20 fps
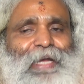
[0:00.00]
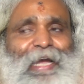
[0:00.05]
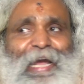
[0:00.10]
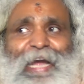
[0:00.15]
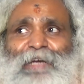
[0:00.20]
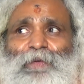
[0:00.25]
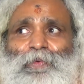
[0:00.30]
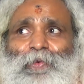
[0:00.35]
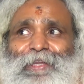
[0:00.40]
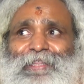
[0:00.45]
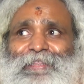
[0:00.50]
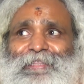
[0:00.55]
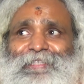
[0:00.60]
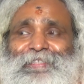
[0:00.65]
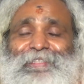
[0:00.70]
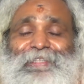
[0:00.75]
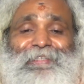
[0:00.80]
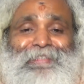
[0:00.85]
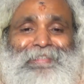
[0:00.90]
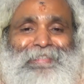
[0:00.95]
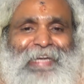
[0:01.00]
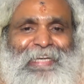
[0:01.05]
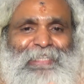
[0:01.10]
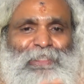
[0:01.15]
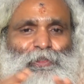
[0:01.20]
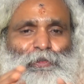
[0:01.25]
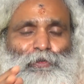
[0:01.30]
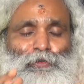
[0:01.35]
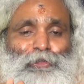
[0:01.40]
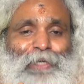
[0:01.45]
And when this
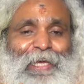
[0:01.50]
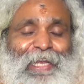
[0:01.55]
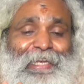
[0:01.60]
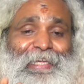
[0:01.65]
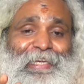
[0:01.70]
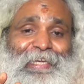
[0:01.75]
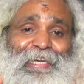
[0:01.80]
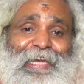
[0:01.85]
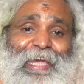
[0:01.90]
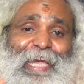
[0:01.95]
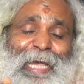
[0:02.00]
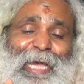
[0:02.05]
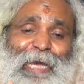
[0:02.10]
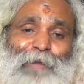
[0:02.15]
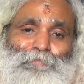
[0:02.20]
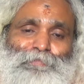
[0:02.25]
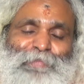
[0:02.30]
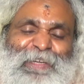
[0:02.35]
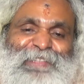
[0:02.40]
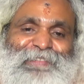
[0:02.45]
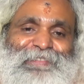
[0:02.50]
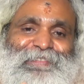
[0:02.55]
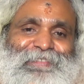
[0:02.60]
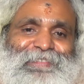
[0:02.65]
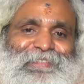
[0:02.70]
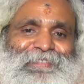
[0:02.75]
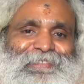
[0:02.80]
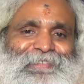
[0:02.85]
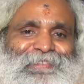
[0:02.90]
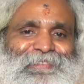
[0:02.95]
naturally
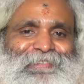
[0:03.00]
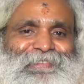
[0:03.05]
happens,